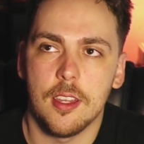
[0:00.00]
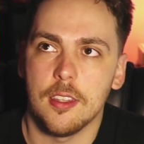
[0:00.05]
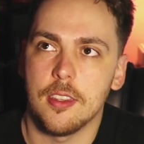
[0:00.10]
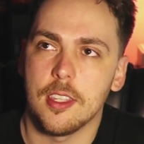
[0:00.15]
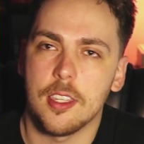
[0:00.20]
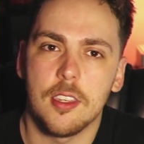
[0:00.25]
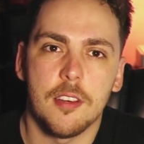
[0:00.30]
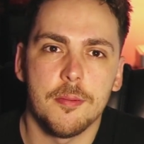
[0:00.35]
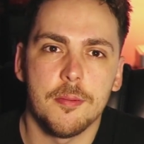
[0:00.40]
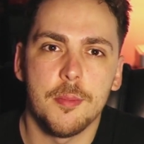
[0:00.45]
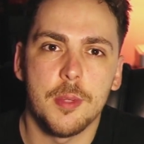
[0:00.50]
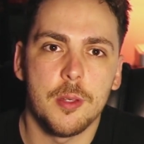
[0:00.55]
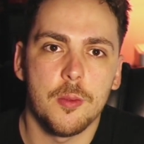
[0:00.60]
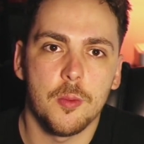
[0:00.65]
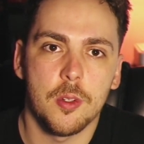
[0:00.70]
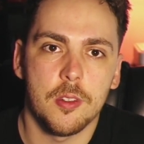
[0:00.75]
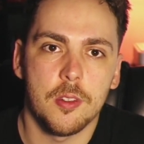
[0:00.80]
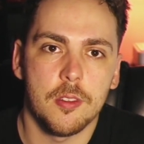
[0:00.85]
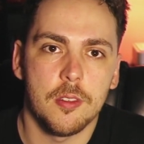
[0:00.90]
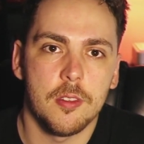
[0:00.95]
the government
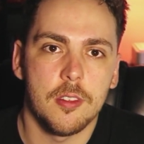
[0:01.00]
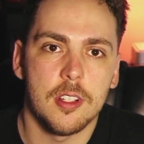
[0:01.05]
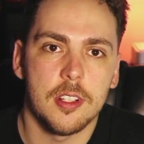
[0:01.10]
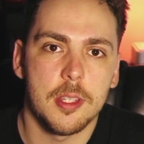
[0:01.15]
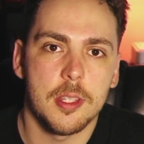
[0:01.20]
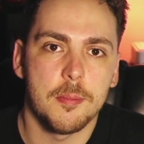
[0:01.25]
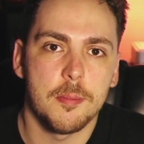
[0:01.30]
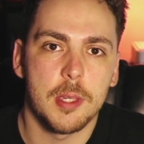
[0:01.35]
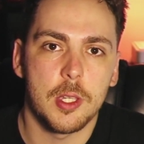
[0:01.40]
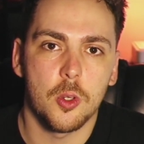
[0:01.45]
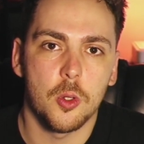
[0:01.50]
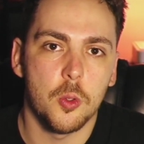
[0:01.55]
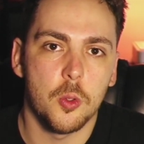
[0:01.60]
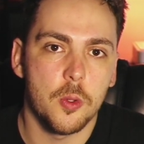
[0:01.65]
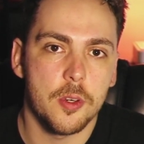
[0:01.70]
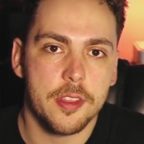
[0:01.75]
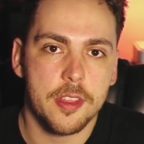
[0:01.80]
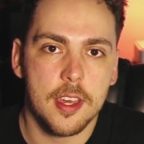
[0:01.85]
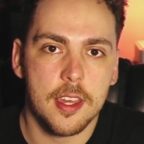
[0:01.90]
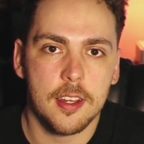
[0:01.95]
wouldn't really be cool
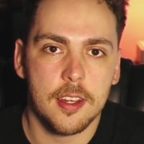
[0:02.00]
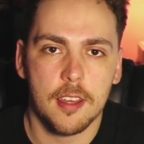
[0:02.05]
with that.